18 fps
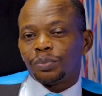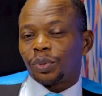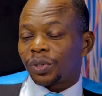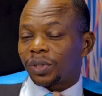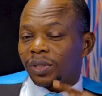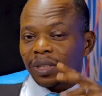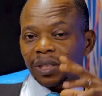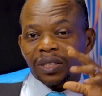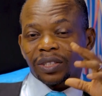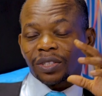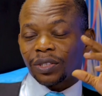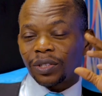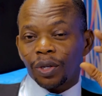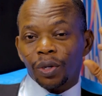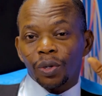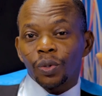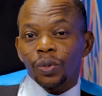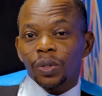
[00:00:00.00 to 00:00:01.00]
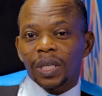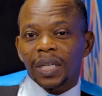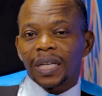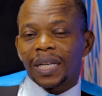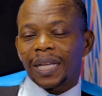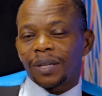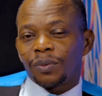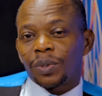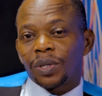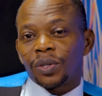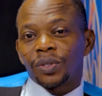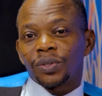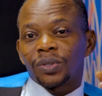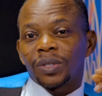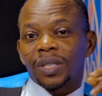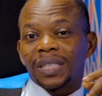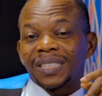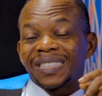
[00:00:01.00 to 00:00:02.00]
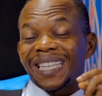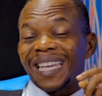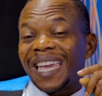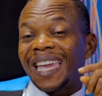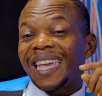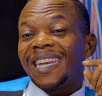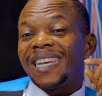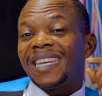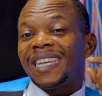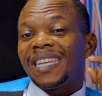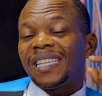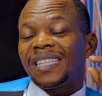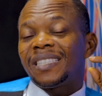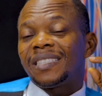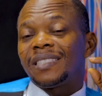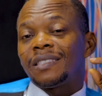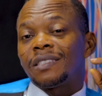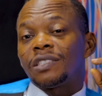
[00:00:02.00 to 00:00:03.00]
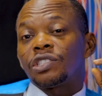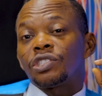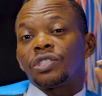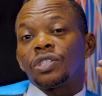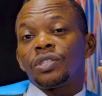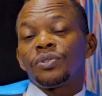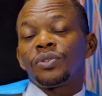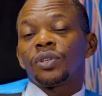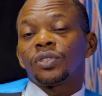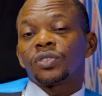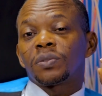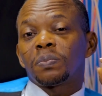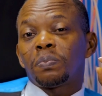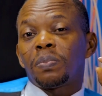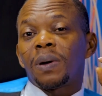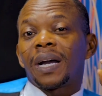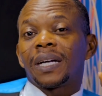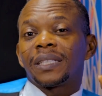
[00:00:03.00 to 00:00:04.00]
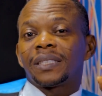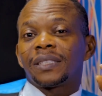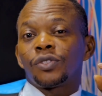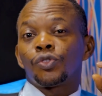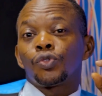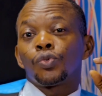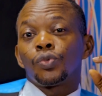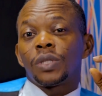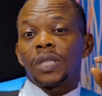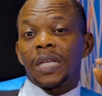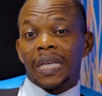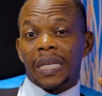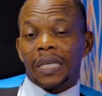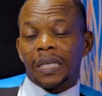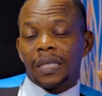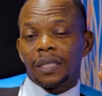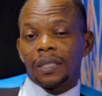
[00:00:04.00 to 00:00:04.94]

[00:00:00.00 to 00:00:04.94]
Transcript: but it's not looking like we're going to get any serious part today.